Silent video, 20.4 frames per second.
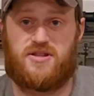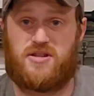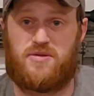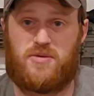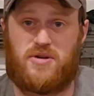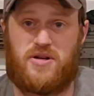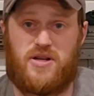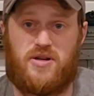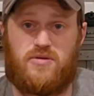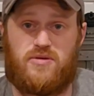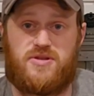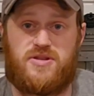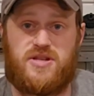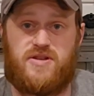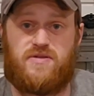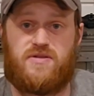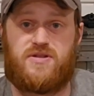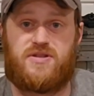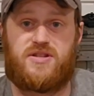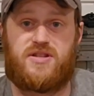of Liberty
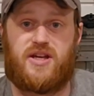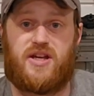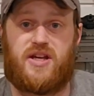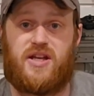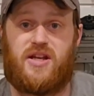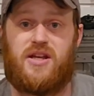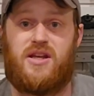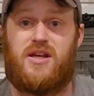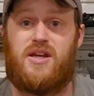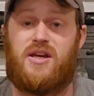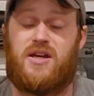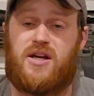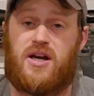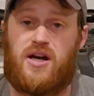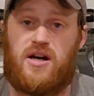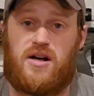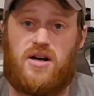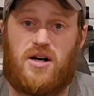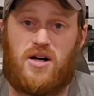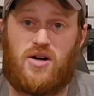receiver set,
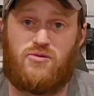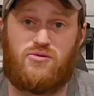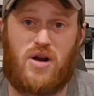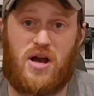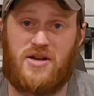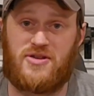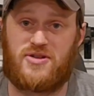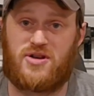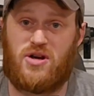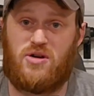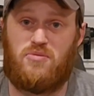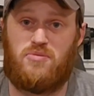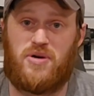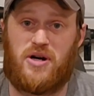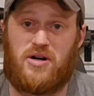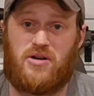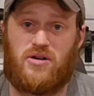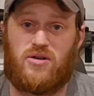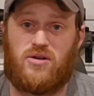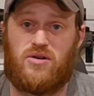Roscoe
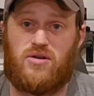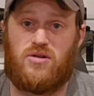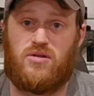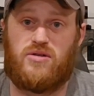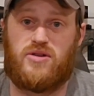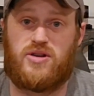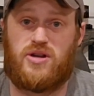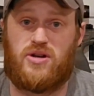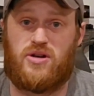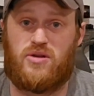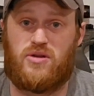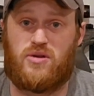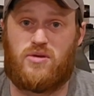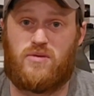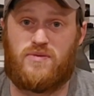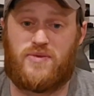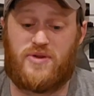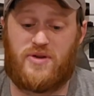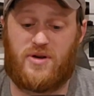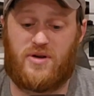barrel,
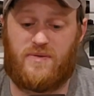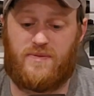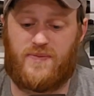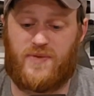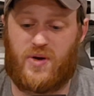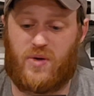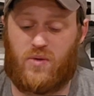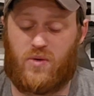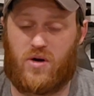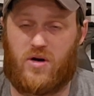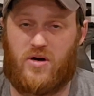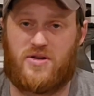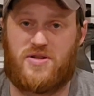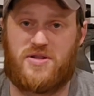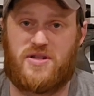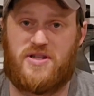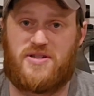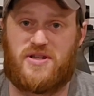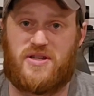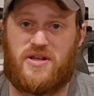the
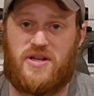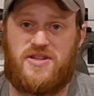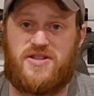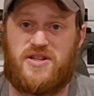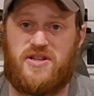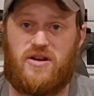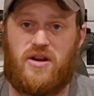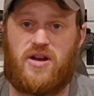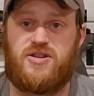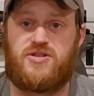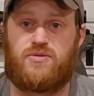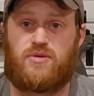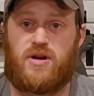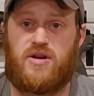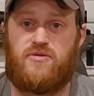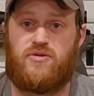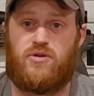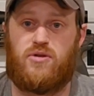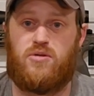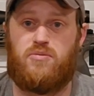works. It's a nice
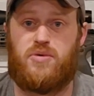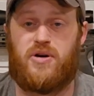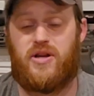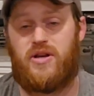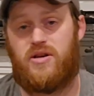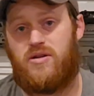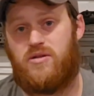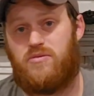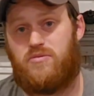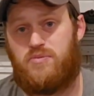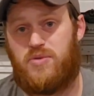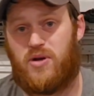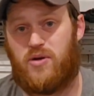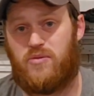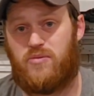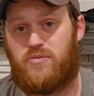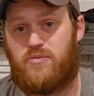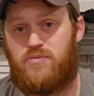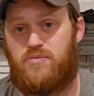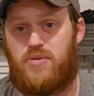rifle, but
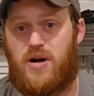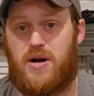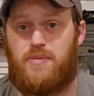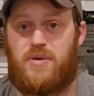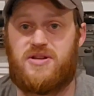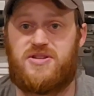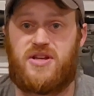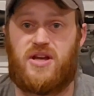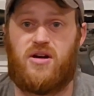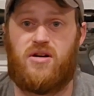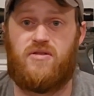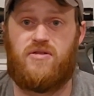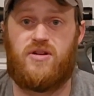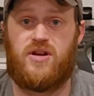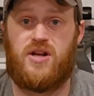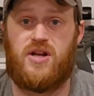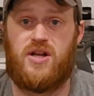built by myself,